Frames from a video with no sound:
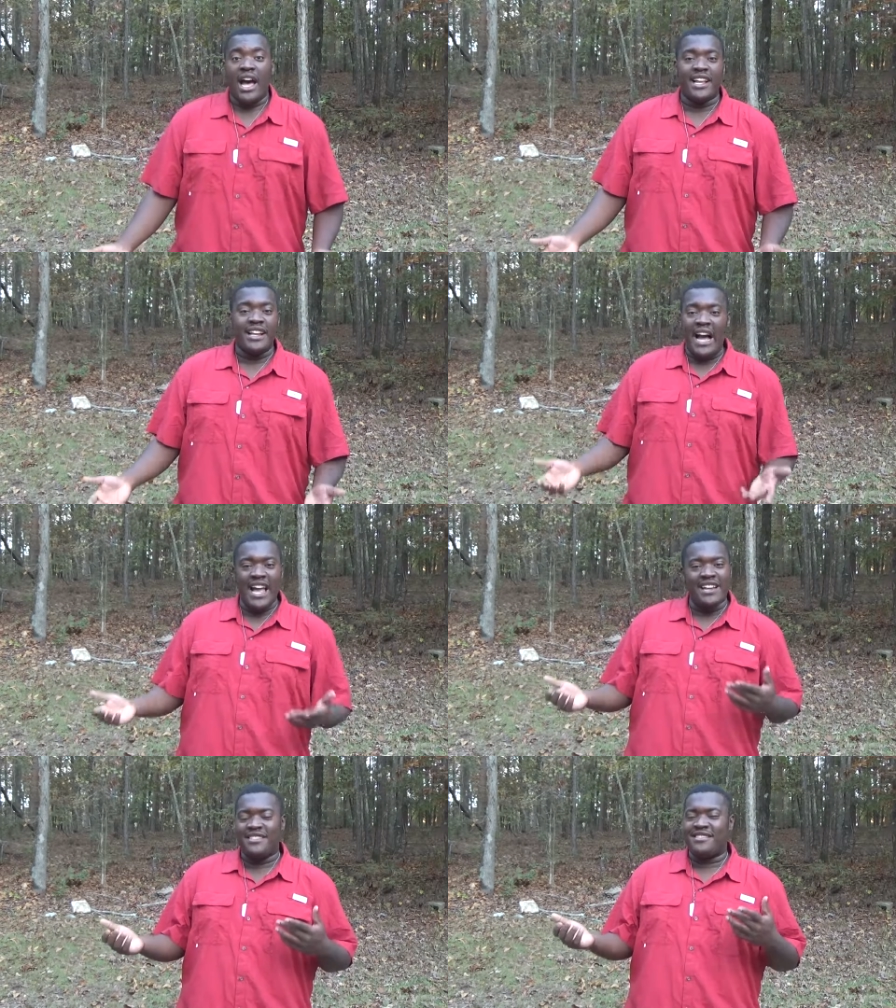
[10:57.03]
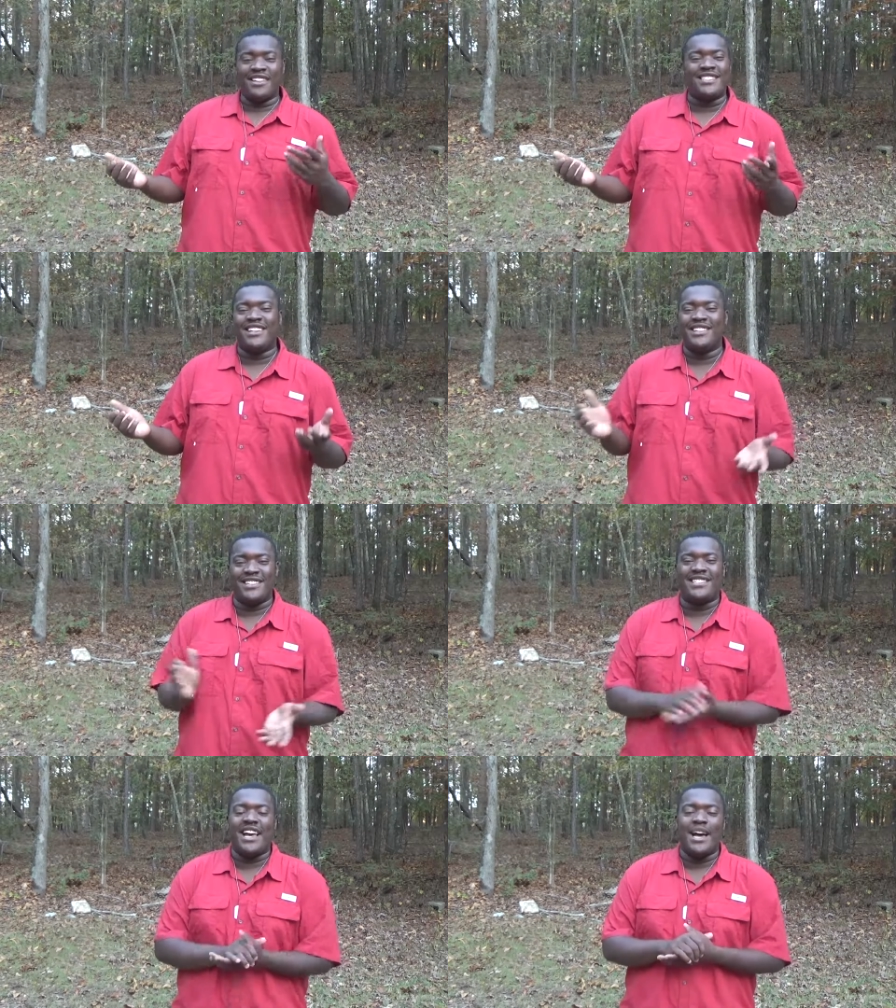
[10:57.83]
I, I had such a
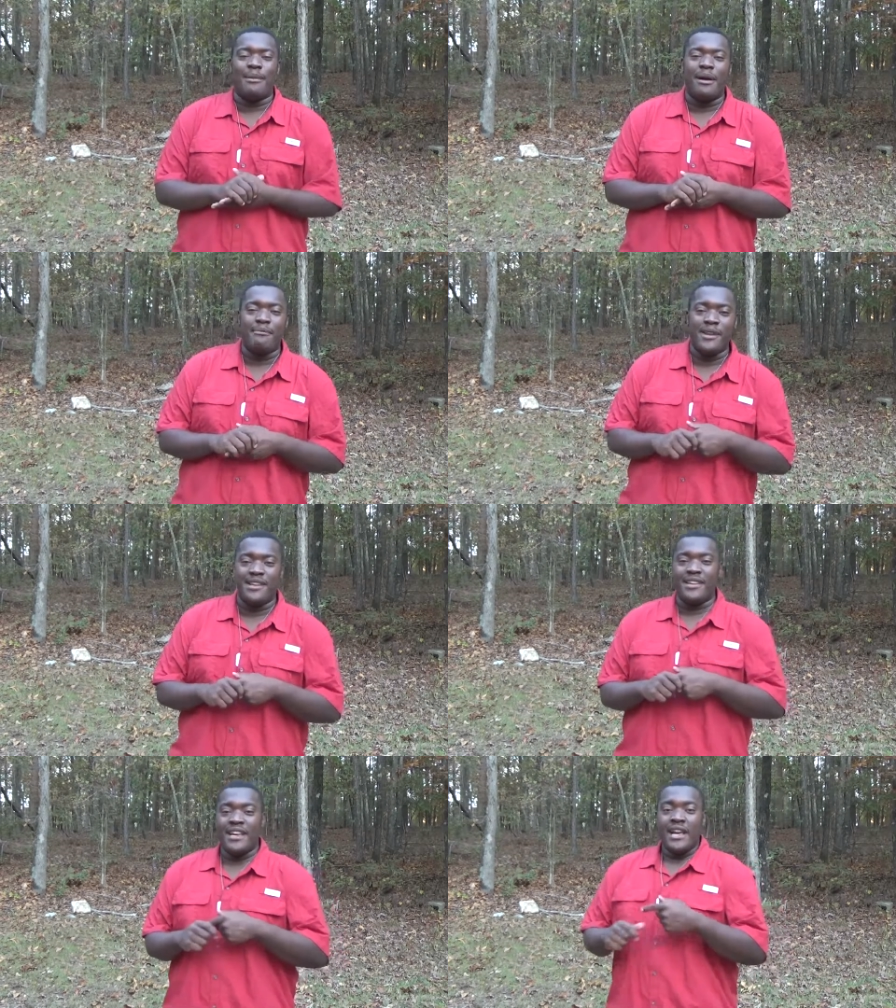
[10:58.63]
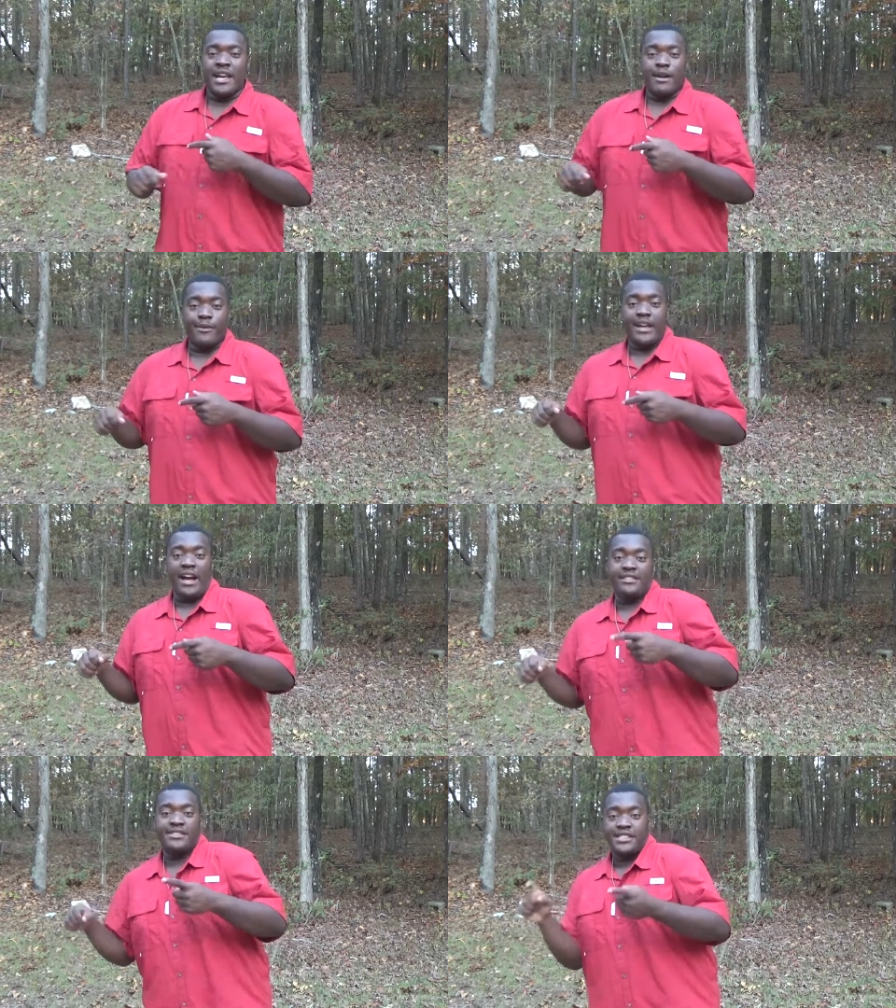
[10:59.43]
good time. I mean, we
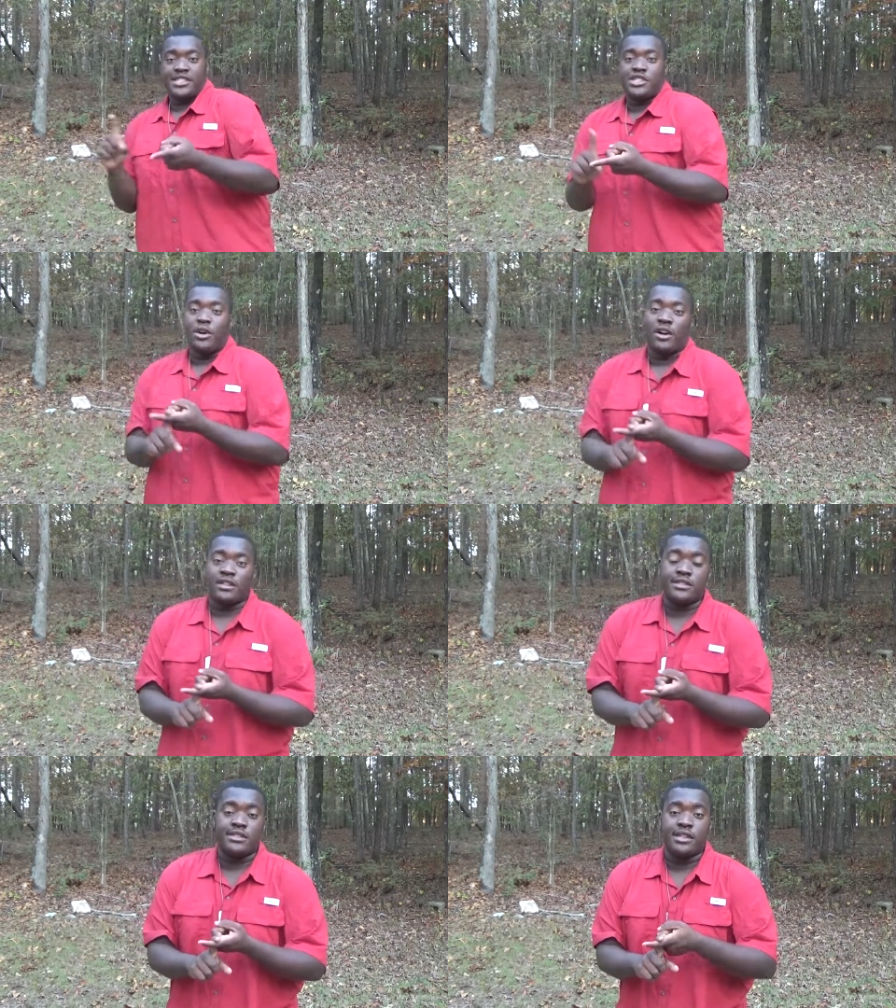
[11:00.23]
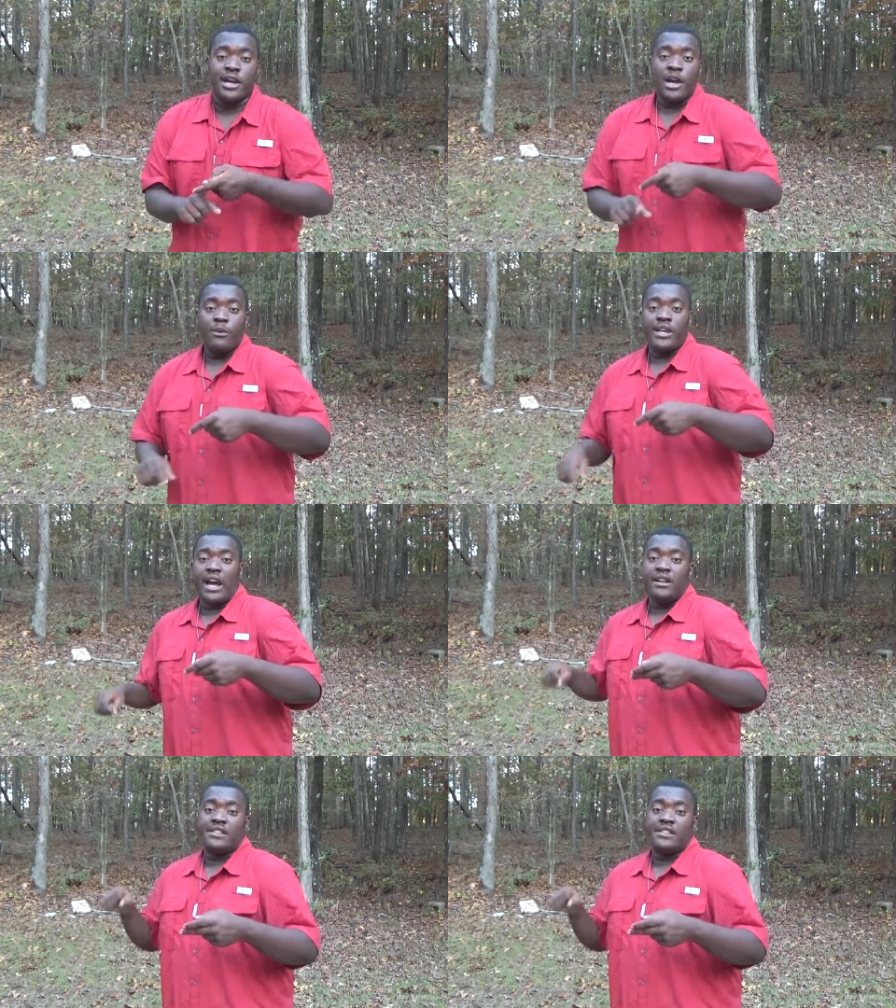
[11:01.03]
got to see sharks, we got to